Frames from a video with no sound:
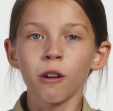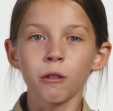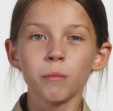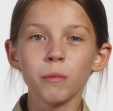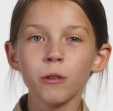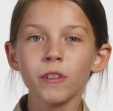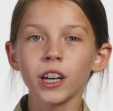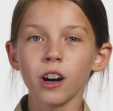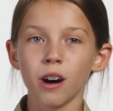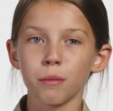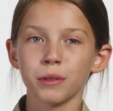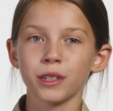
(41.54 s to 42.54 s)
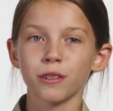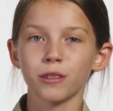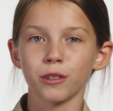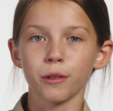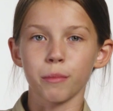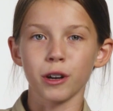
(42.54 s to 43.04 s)
Removing
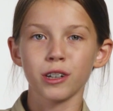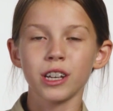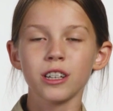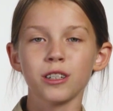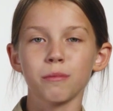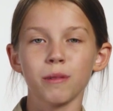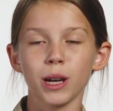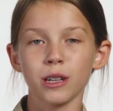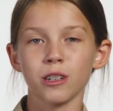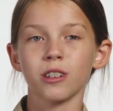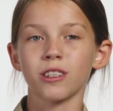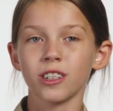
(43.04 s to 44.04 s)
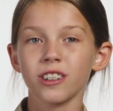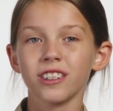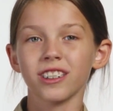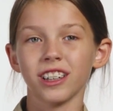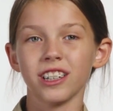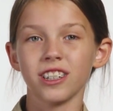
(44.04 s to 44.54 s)
obstacles to participation
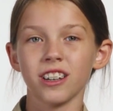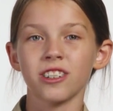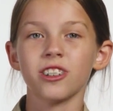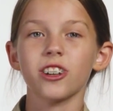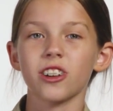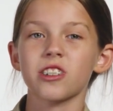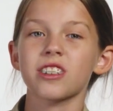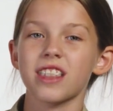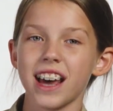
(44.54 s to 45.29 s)
certainly does just